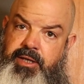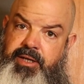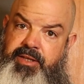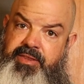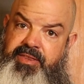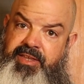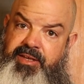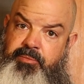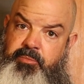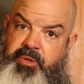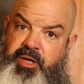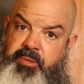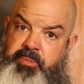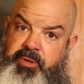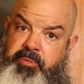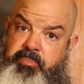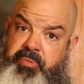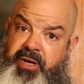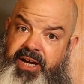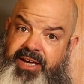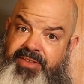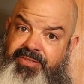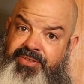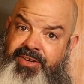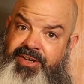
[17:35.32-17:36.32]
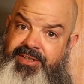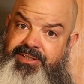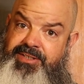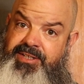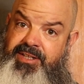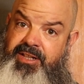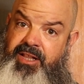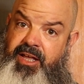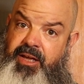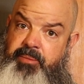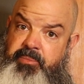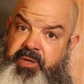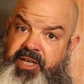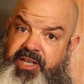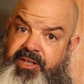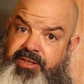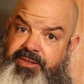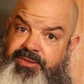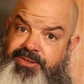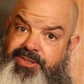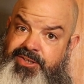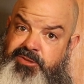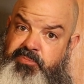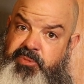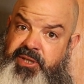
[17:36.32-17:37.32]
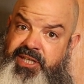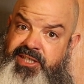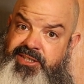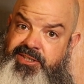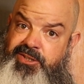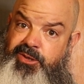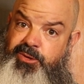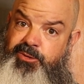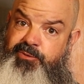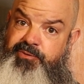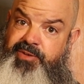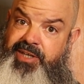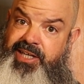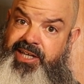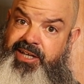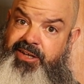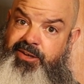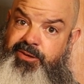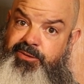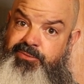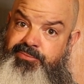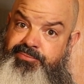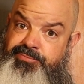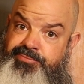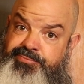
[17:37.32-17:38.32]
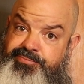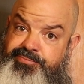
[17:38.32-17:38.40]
think maybe Python's climbing could just be its own video.